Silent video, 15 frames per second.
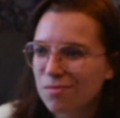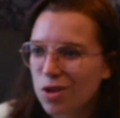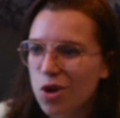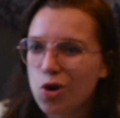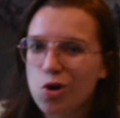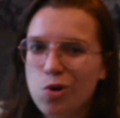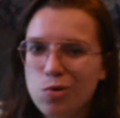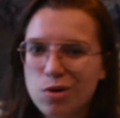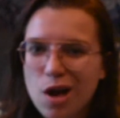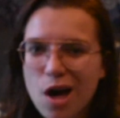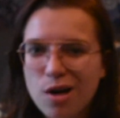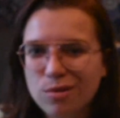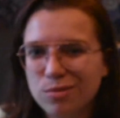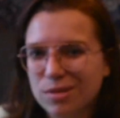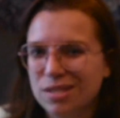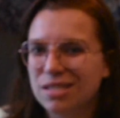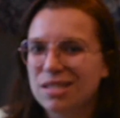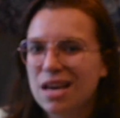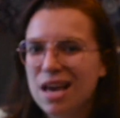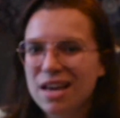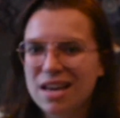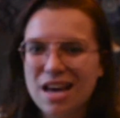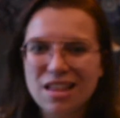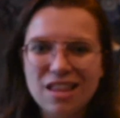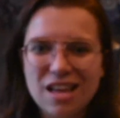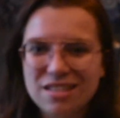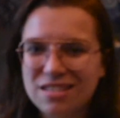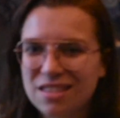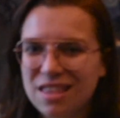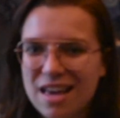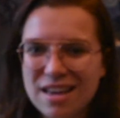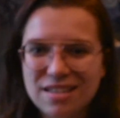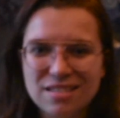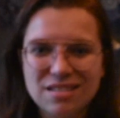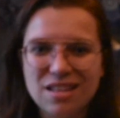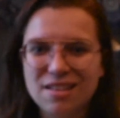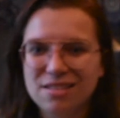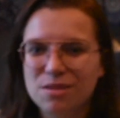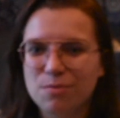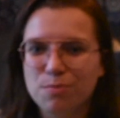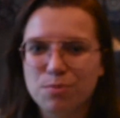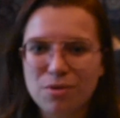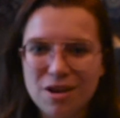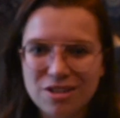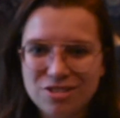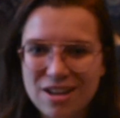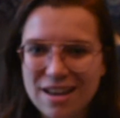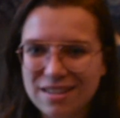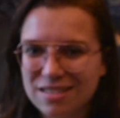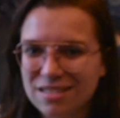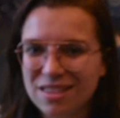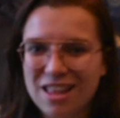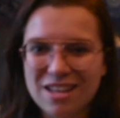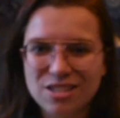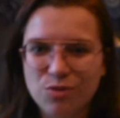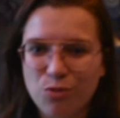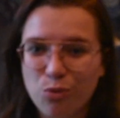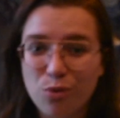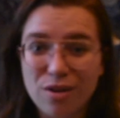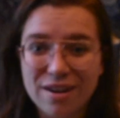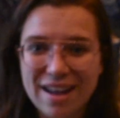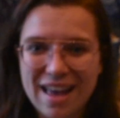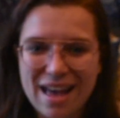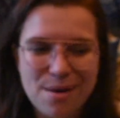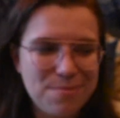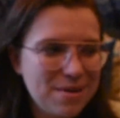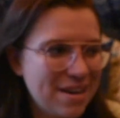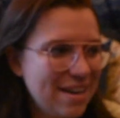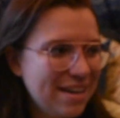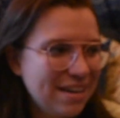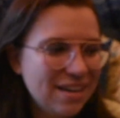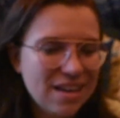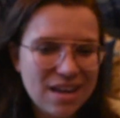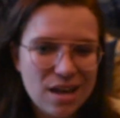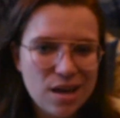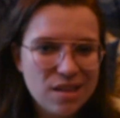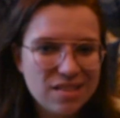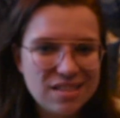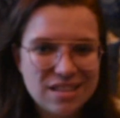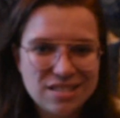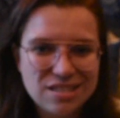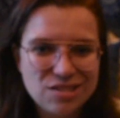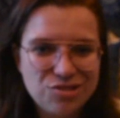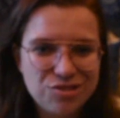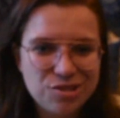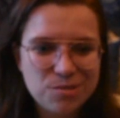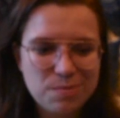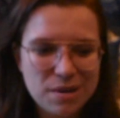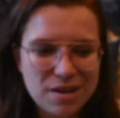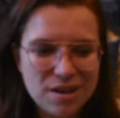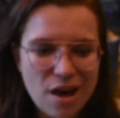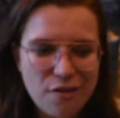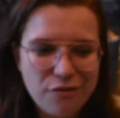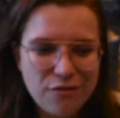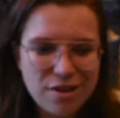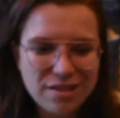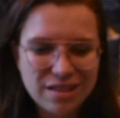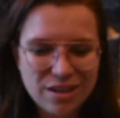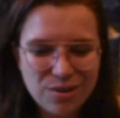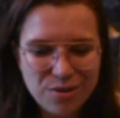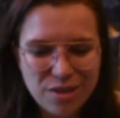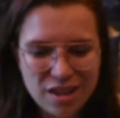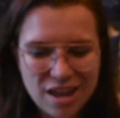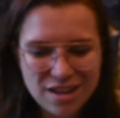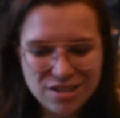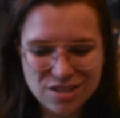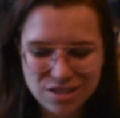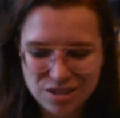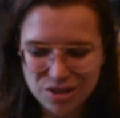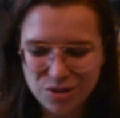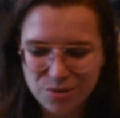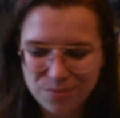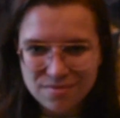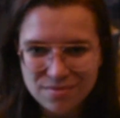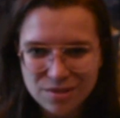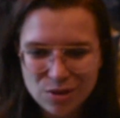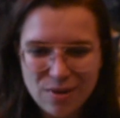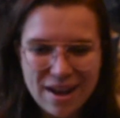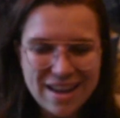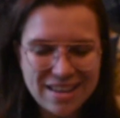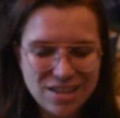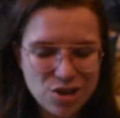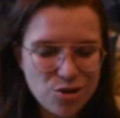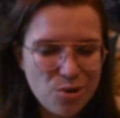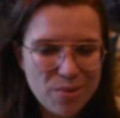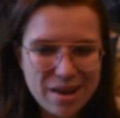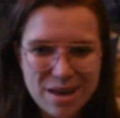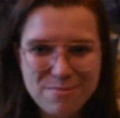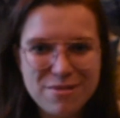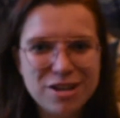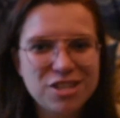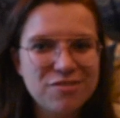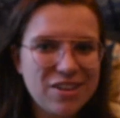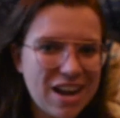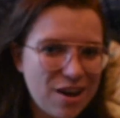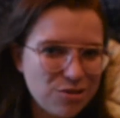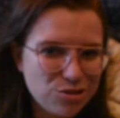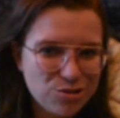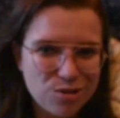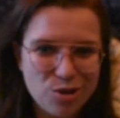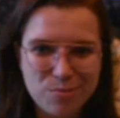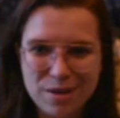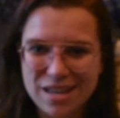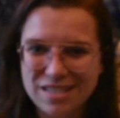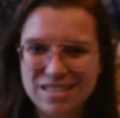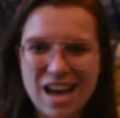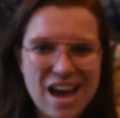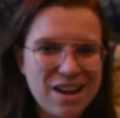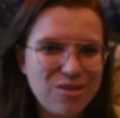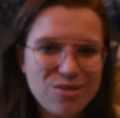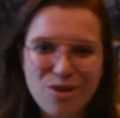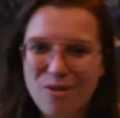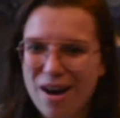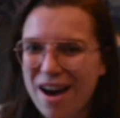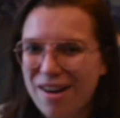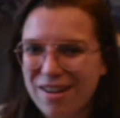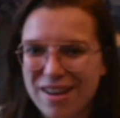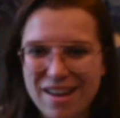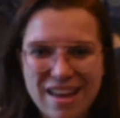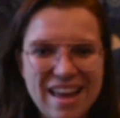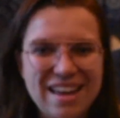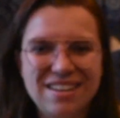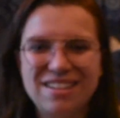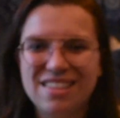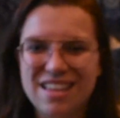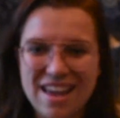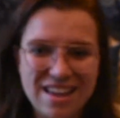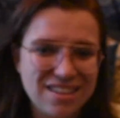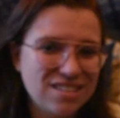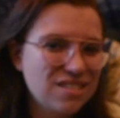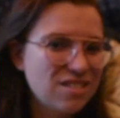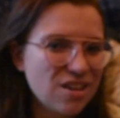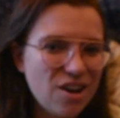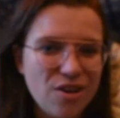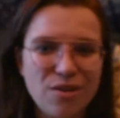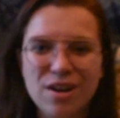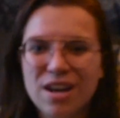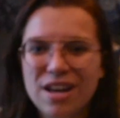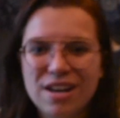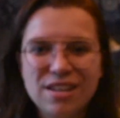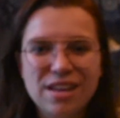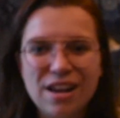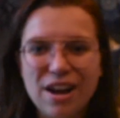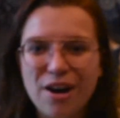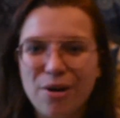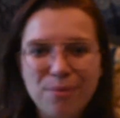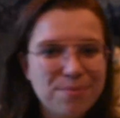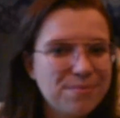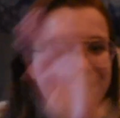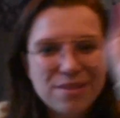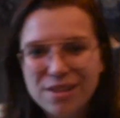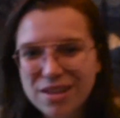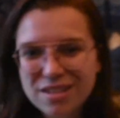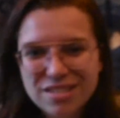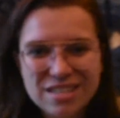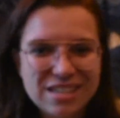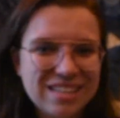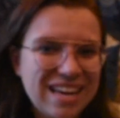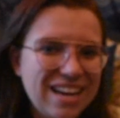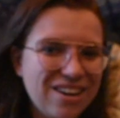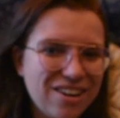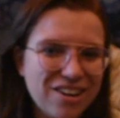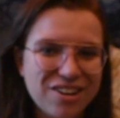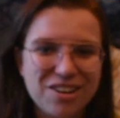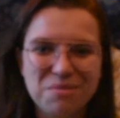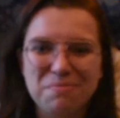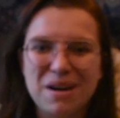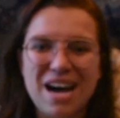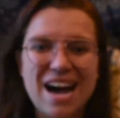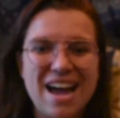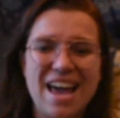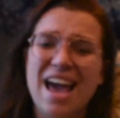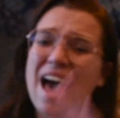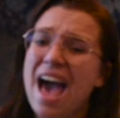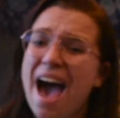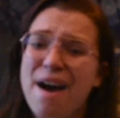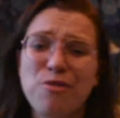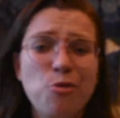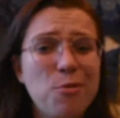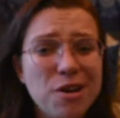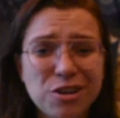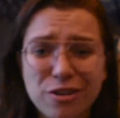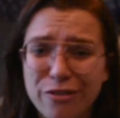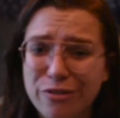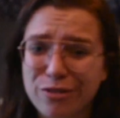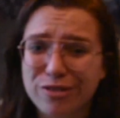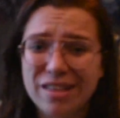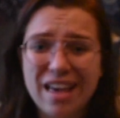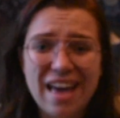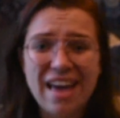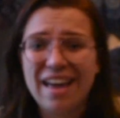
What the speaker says: Who knows? Got lots of things, lots of projects, lots of work happening. This has just been a fun little thing to do. Great, you don't get much of an outro because I don't know how to end things. So, you know, see you later. Goodbye. Have a wonderful day.